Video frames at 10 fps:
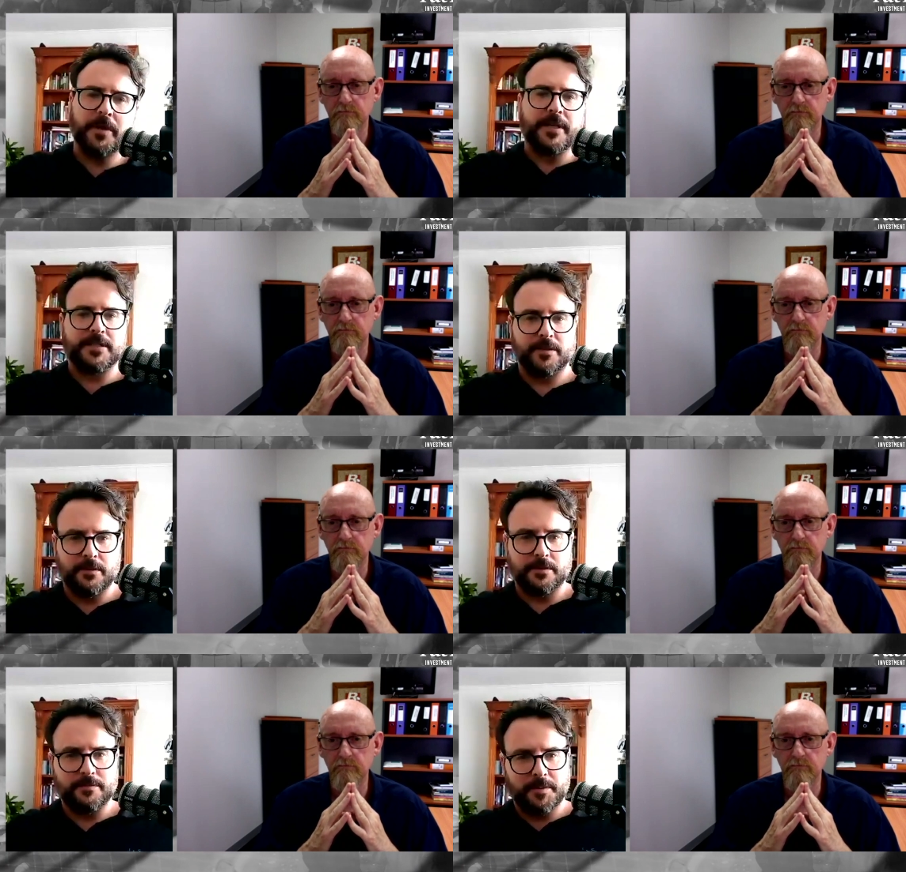Speaker 1: and he said, look,
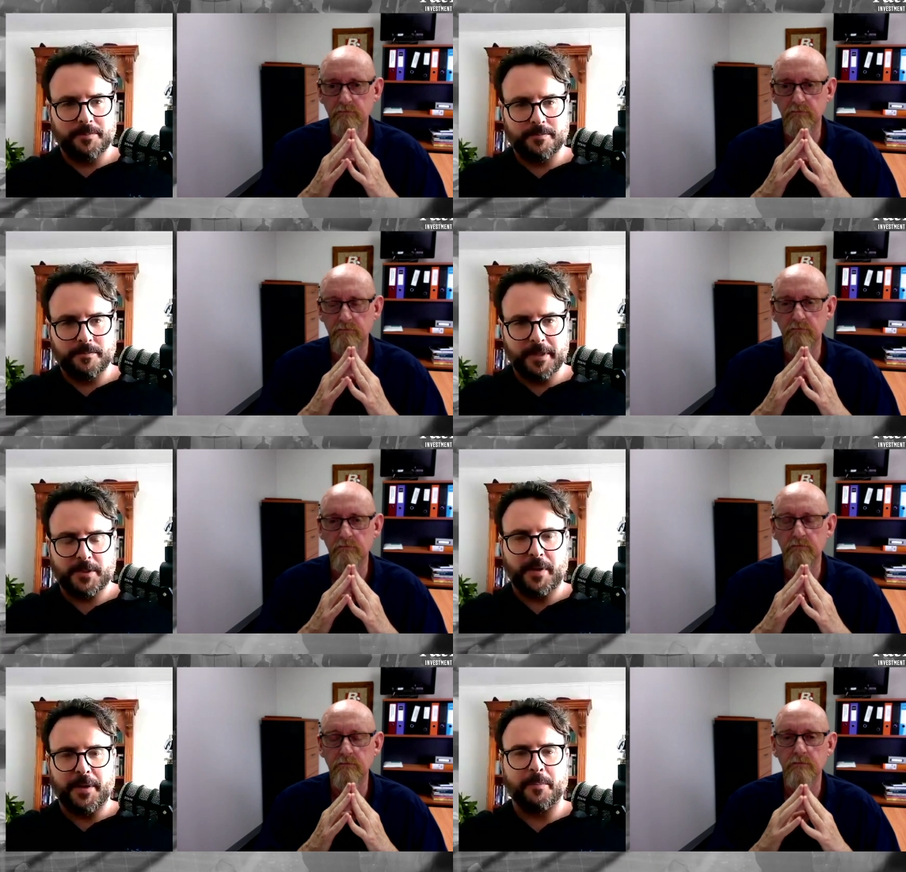the best way
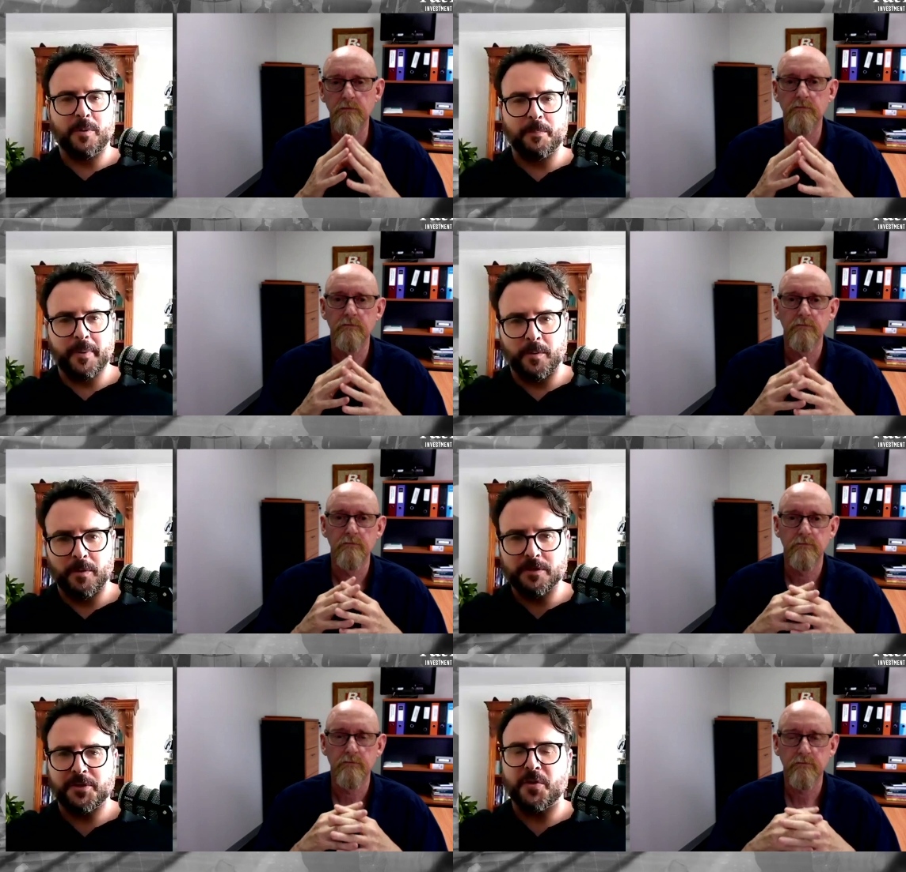to build
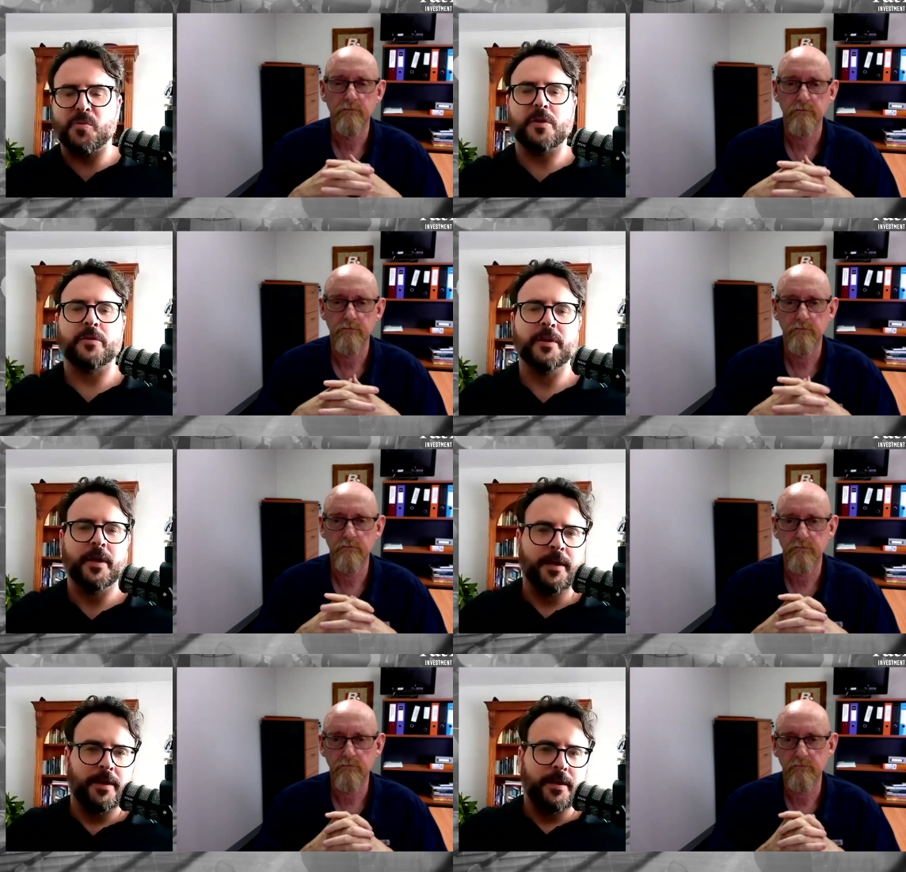long-term wealth
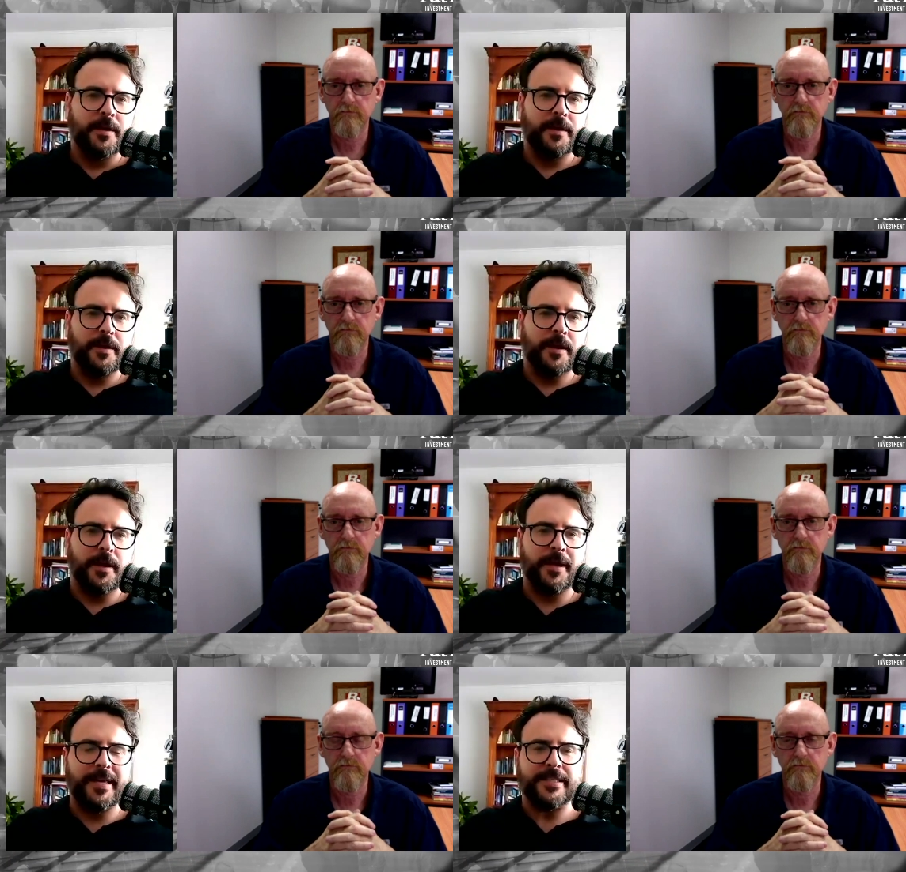uh,
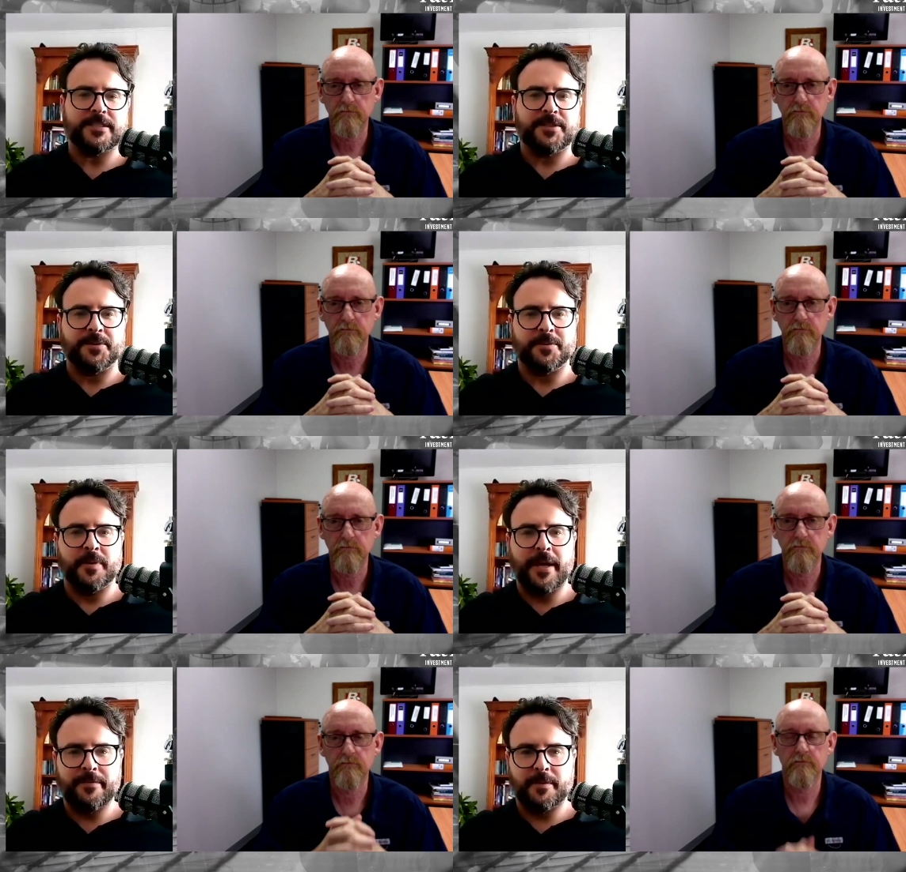is to
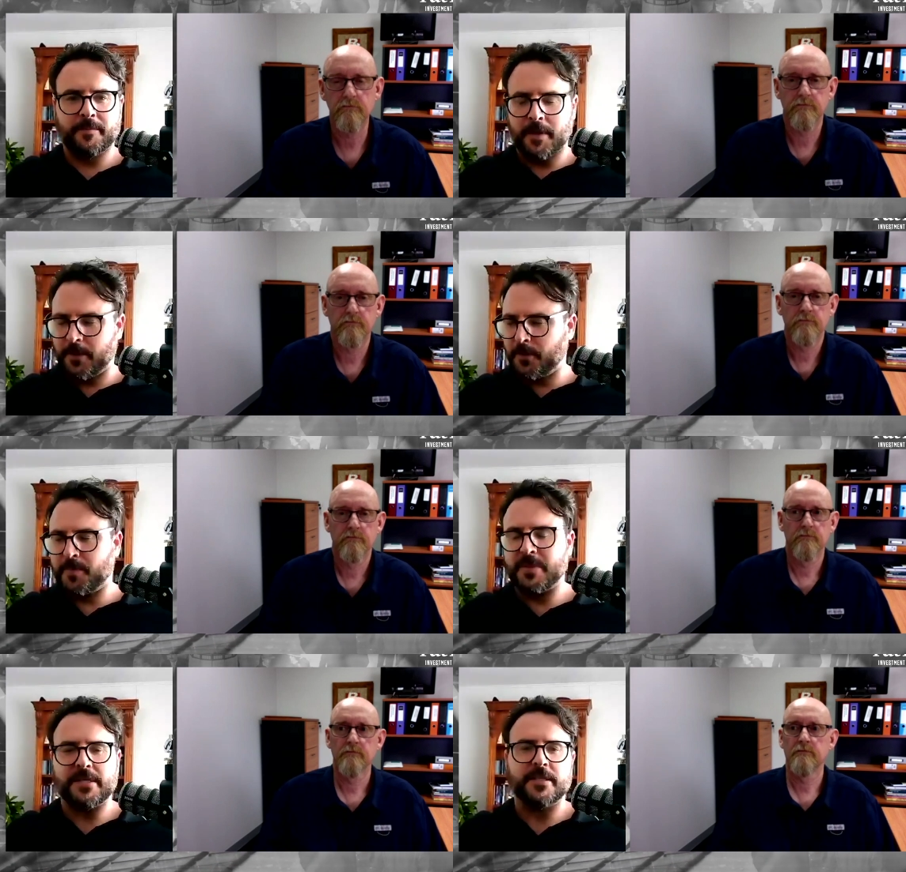have a, a good
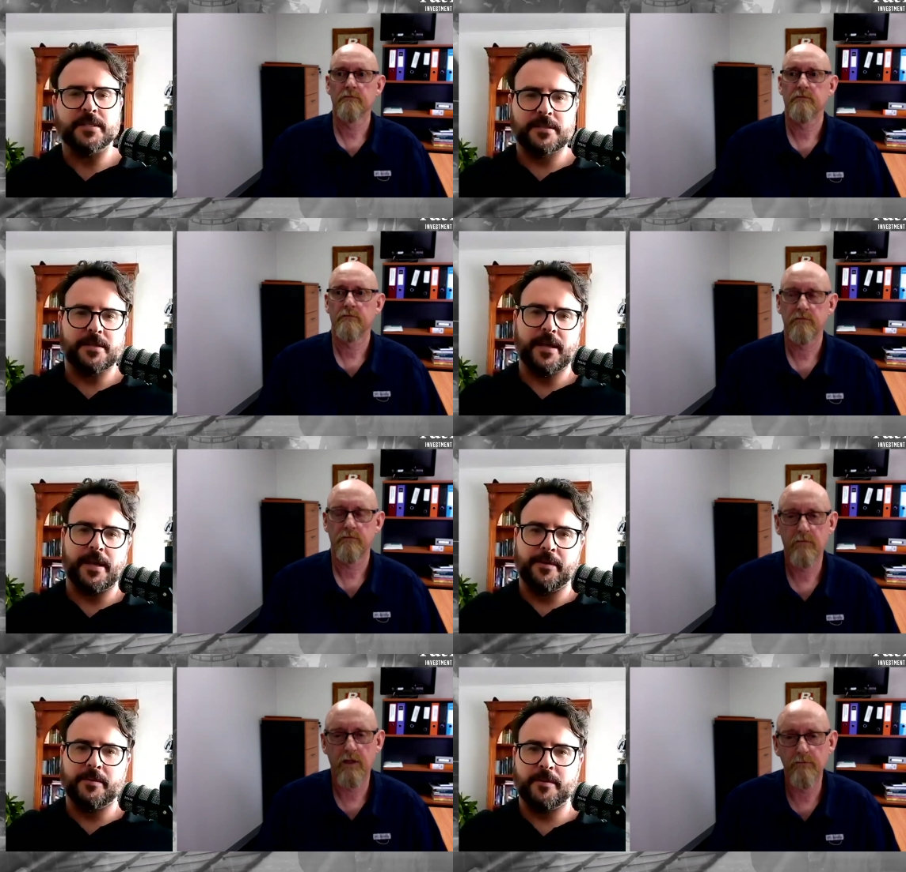business
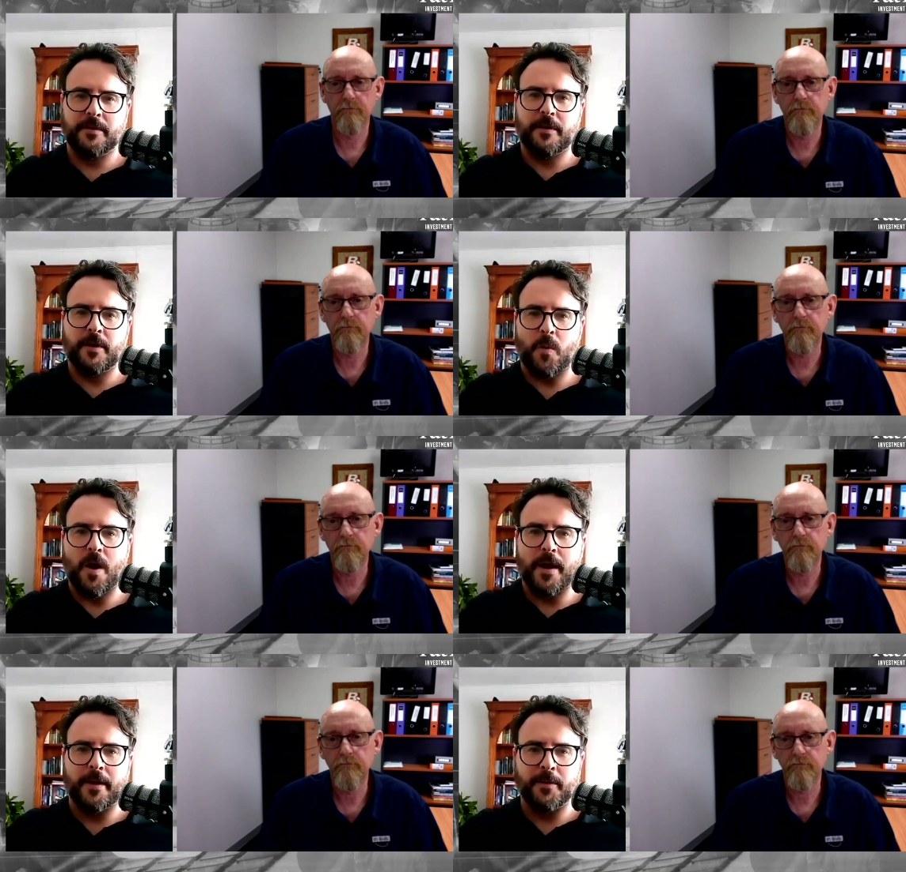and
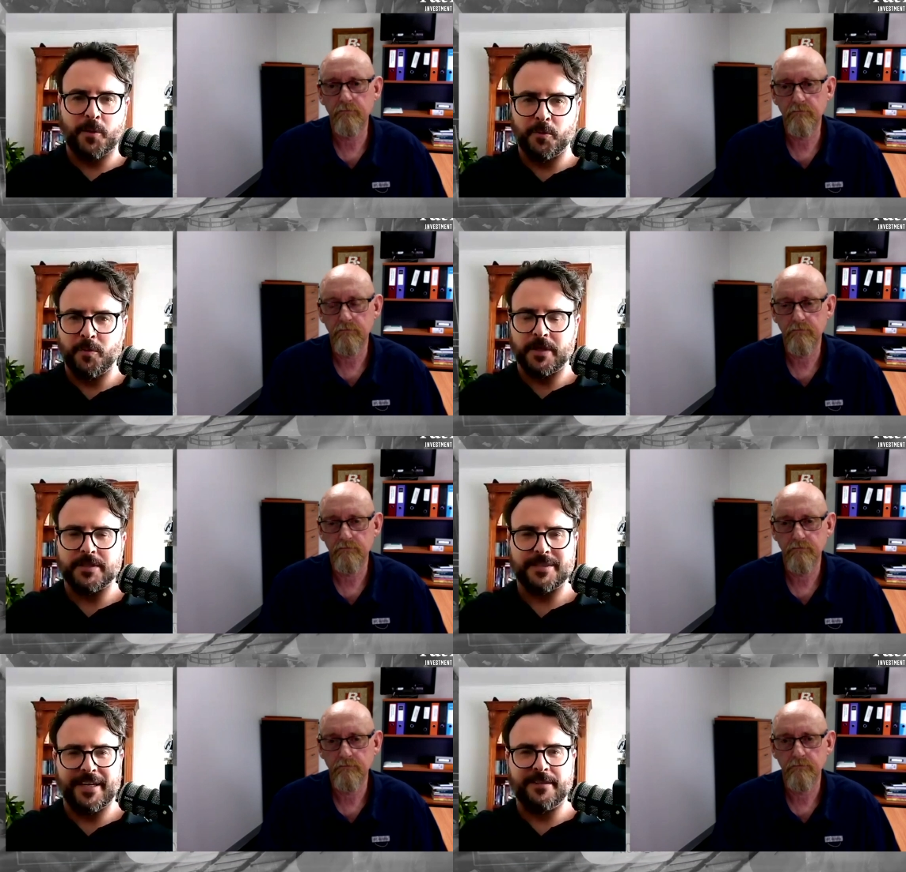acquire good real
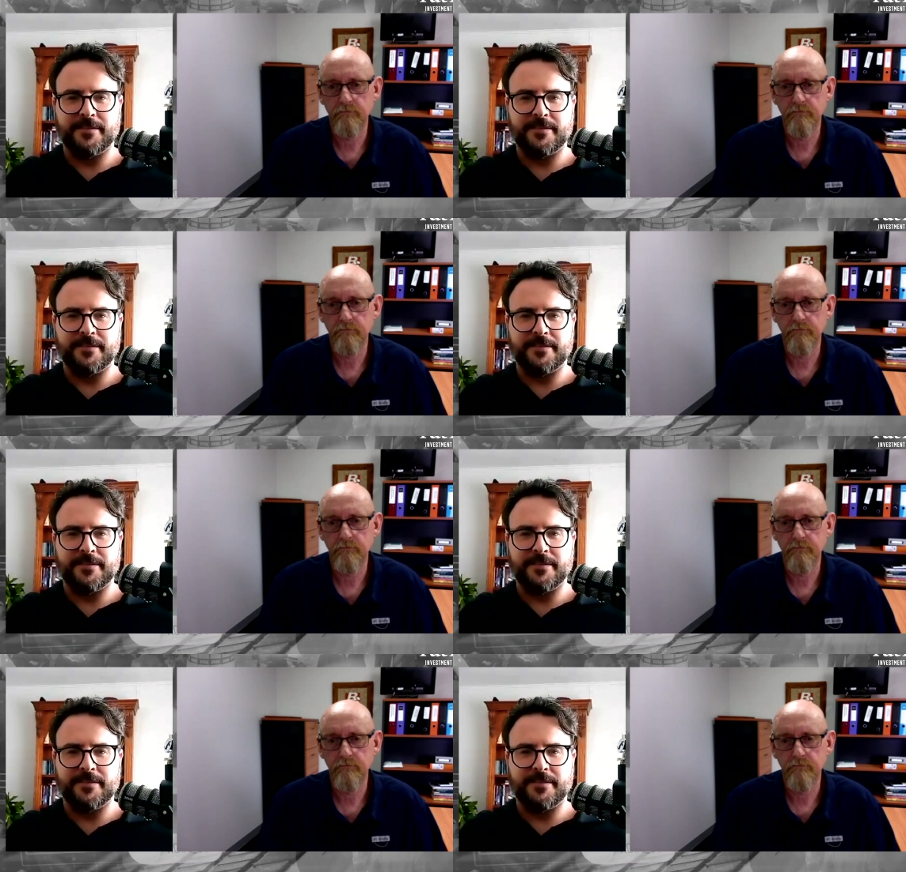estate